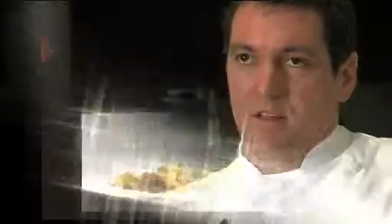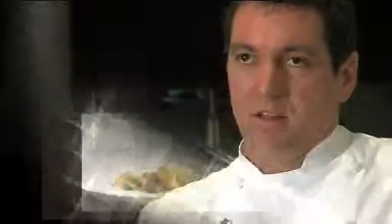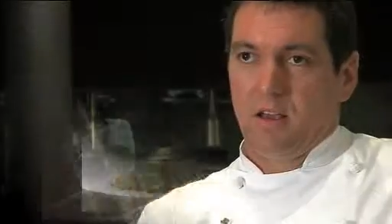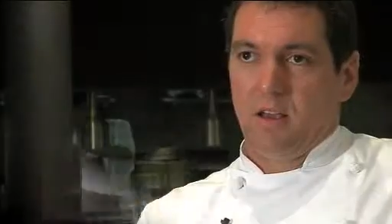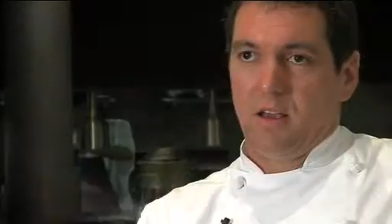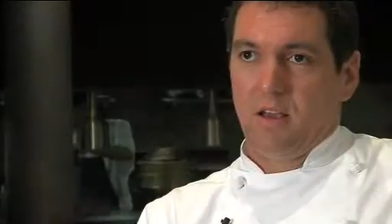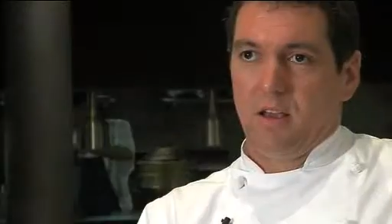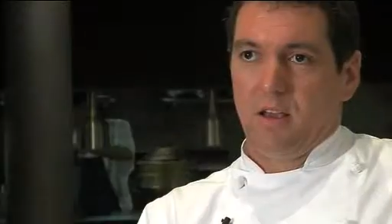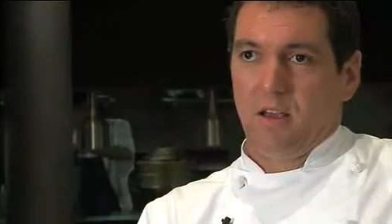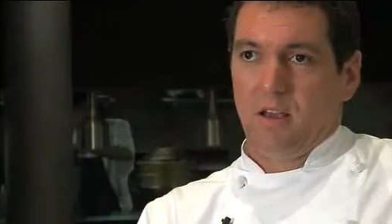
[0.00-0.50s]

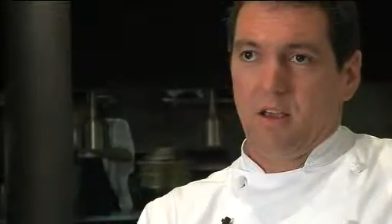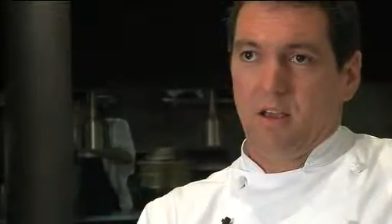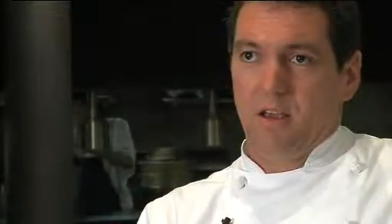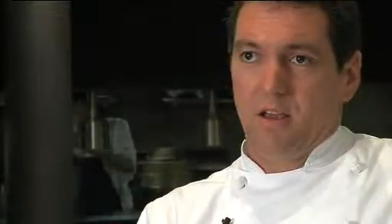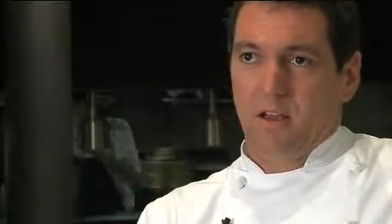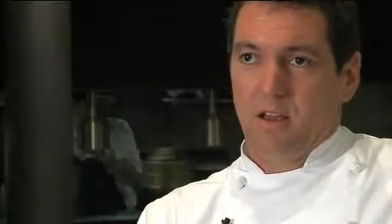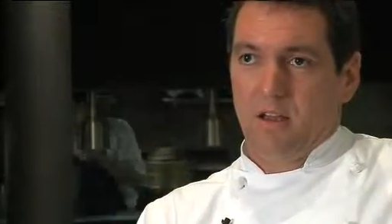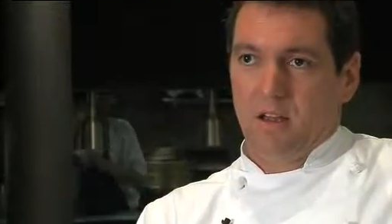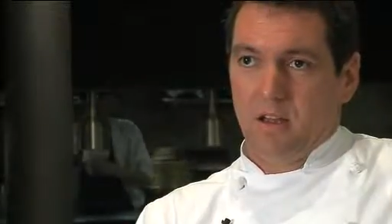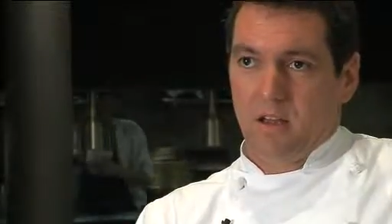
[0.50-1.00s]

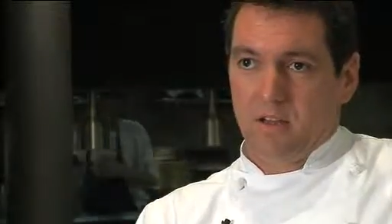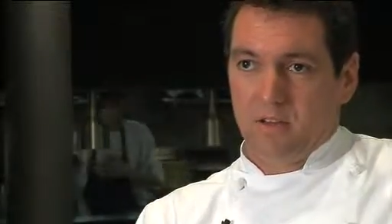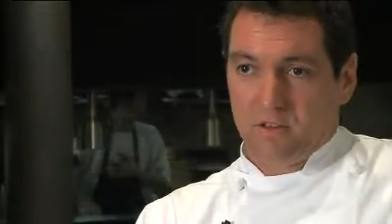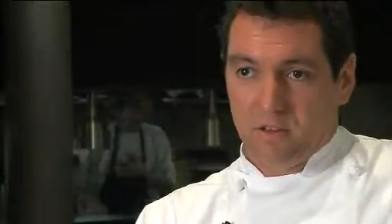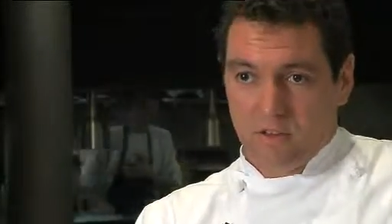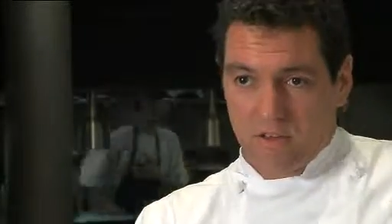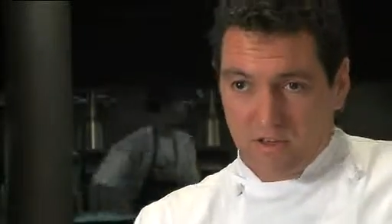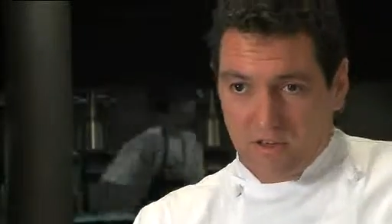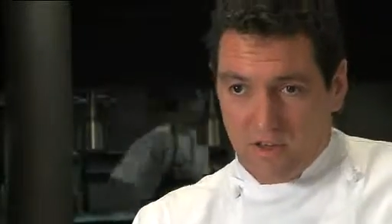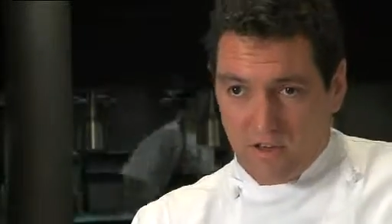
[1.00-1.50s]
The
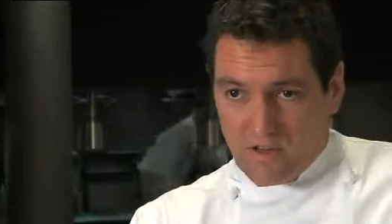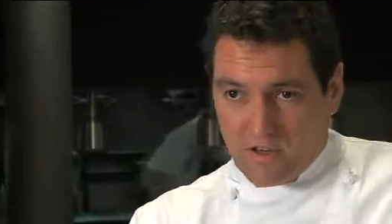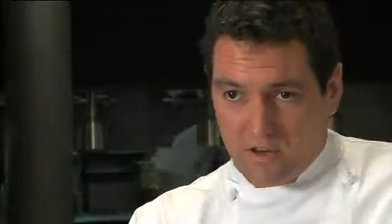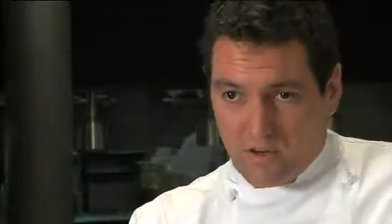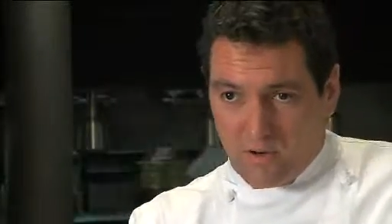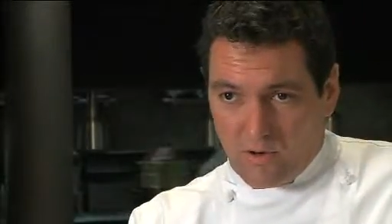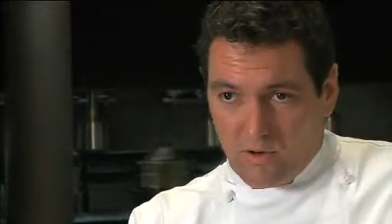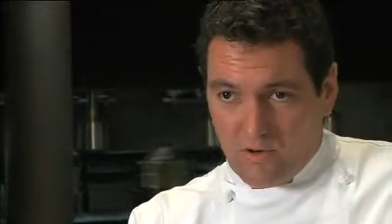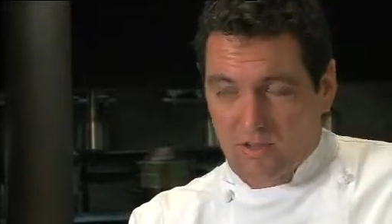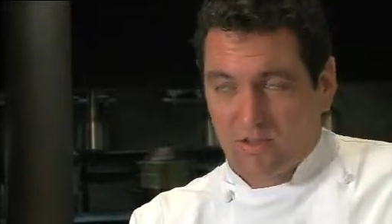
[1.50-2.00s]
dessert
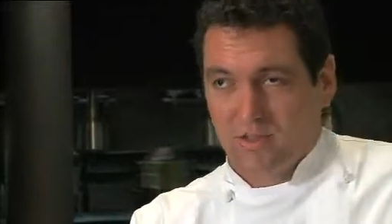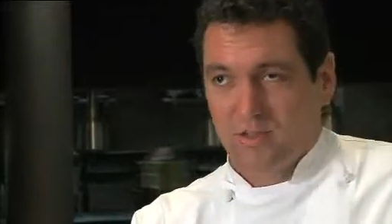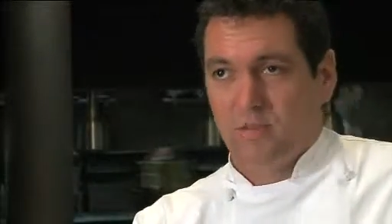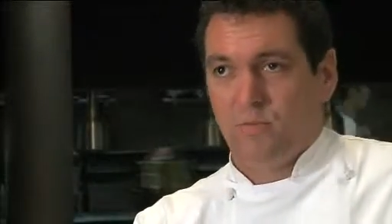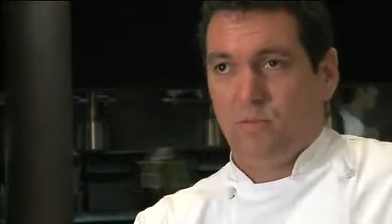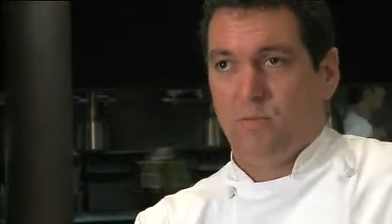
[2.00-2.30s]
course,